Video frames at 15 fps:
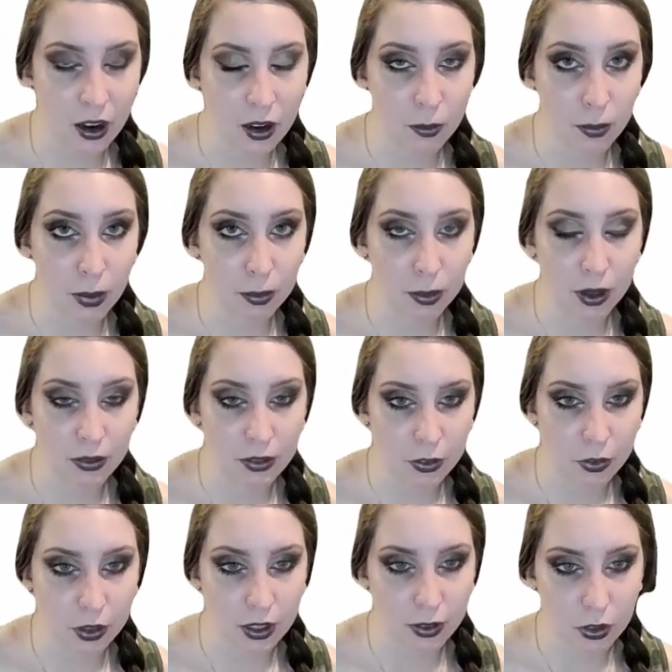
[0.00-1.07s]
People have
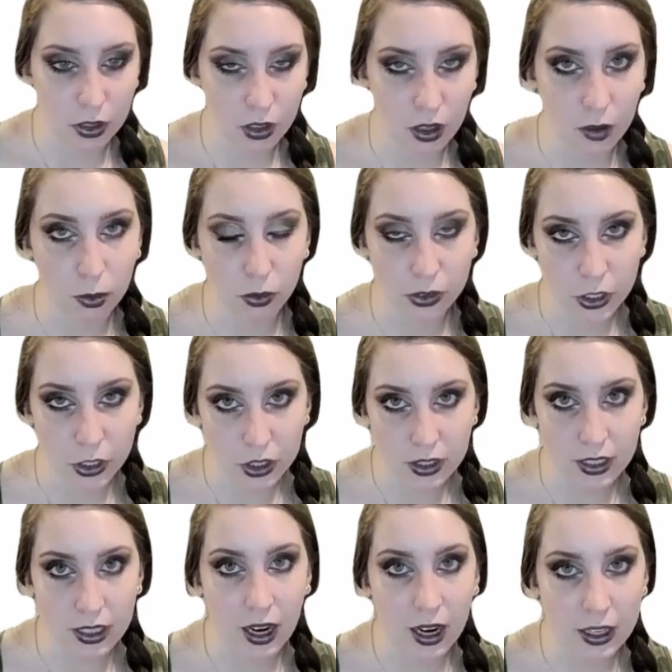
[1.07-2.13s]
different levels of
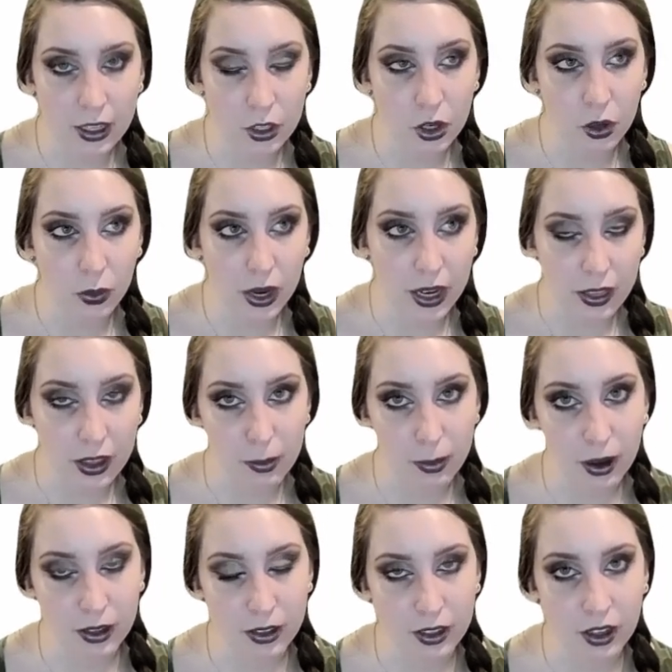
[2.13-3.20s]
proficiency. I didn't know anything
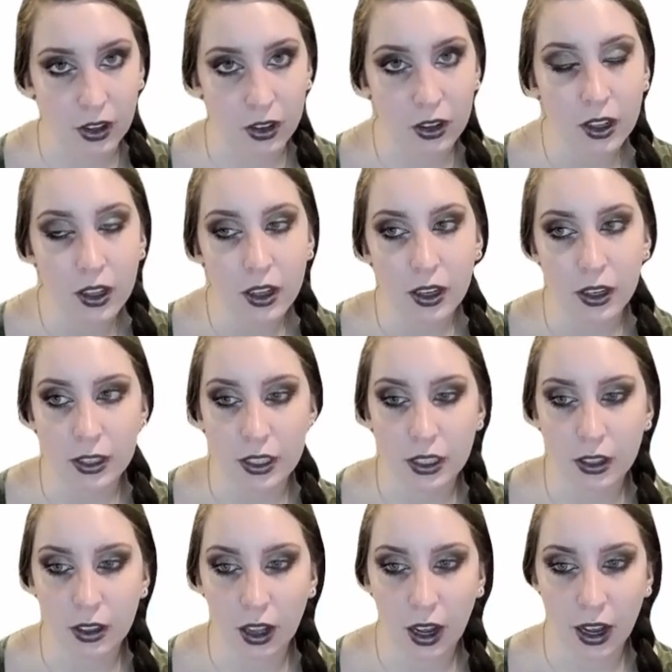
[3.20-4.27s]
about Excel
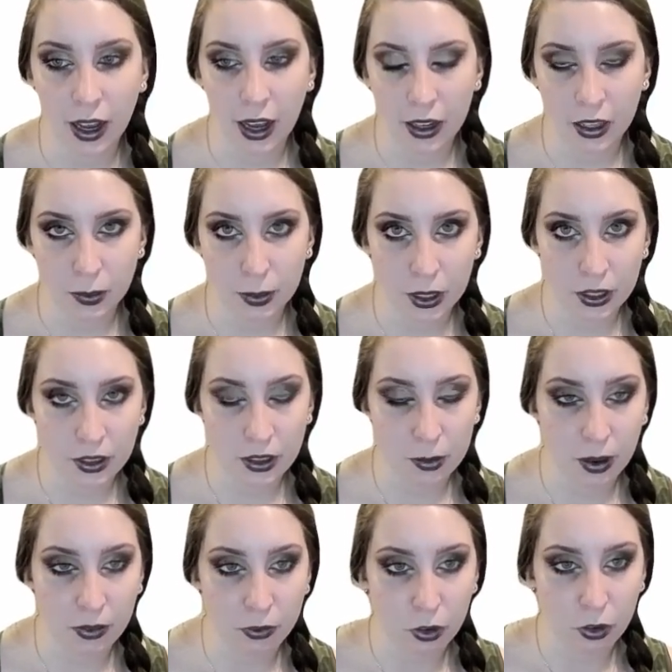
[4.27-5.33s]
until I had experience at
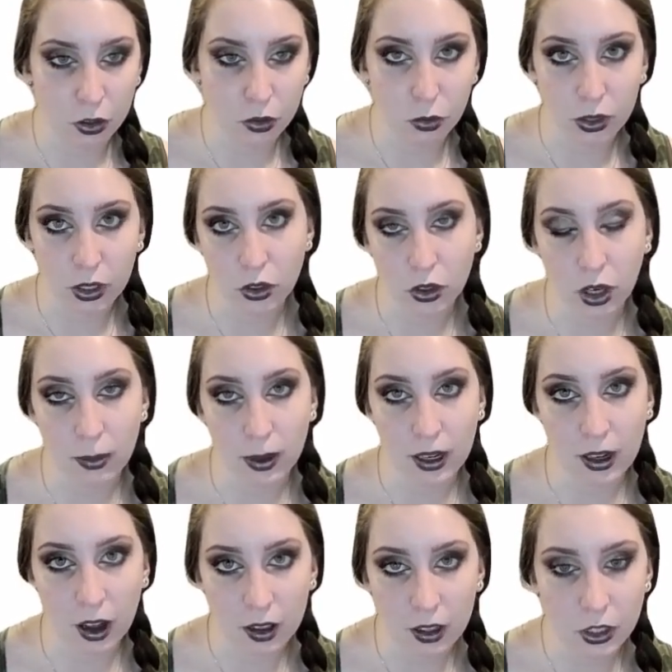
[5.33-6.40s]
my first real job out of
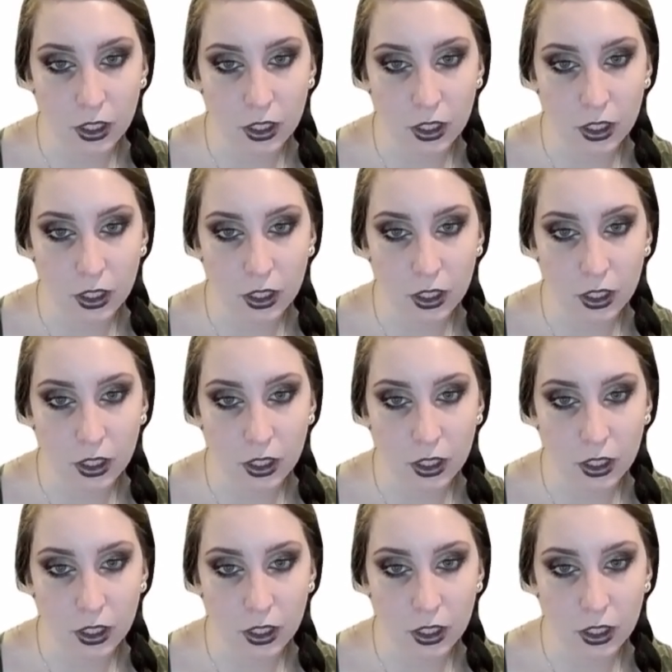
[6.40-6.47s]
college.